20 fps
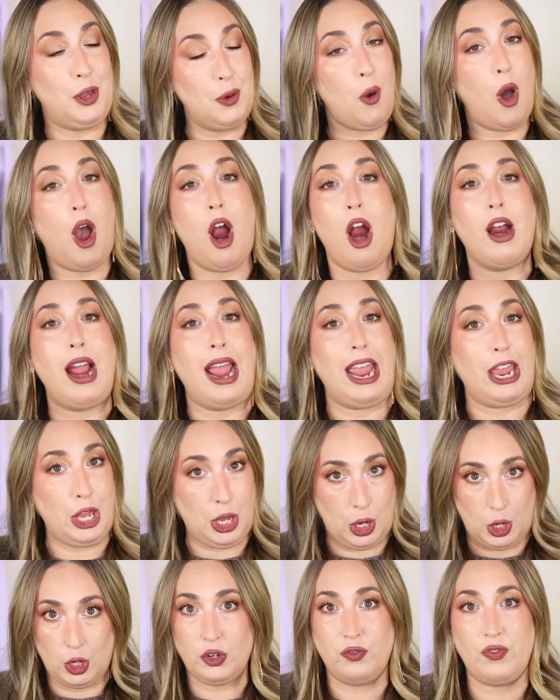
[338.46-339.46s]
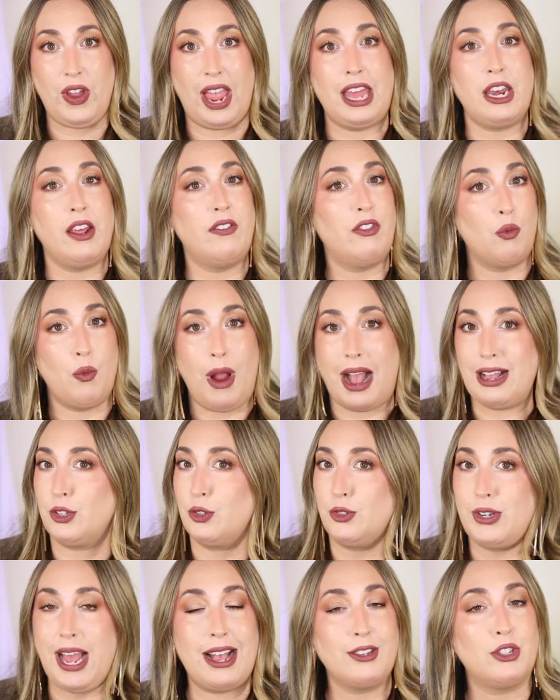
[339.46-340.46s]
you are a huge fan of the
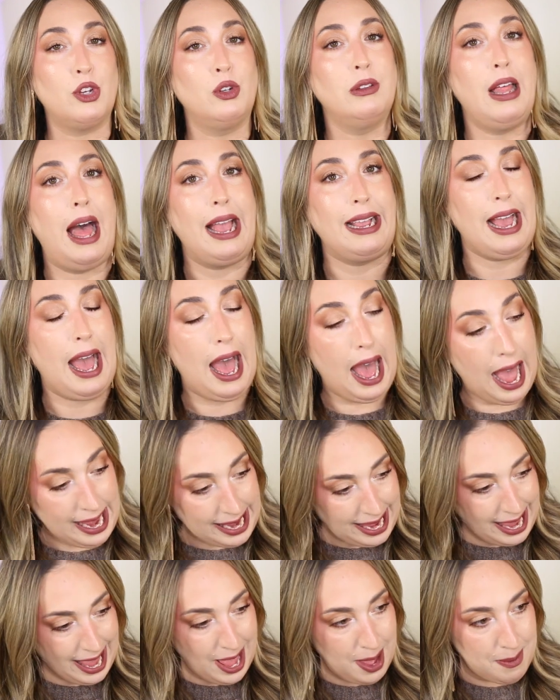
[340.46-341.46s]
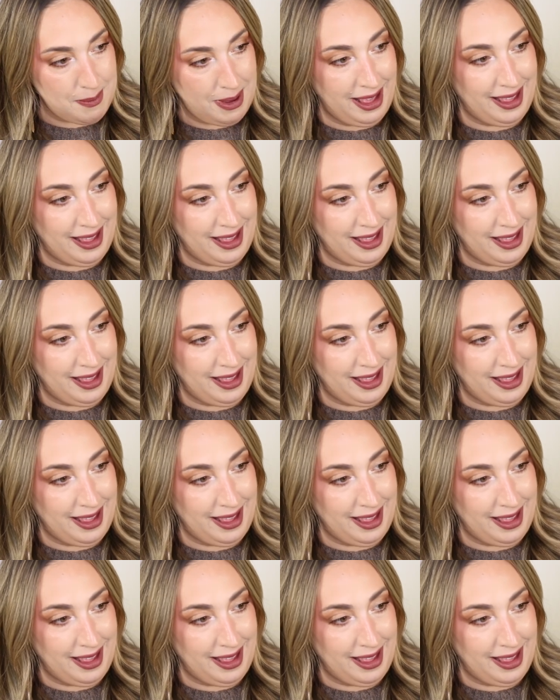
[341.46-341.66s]
Razzle Dazzle like I am,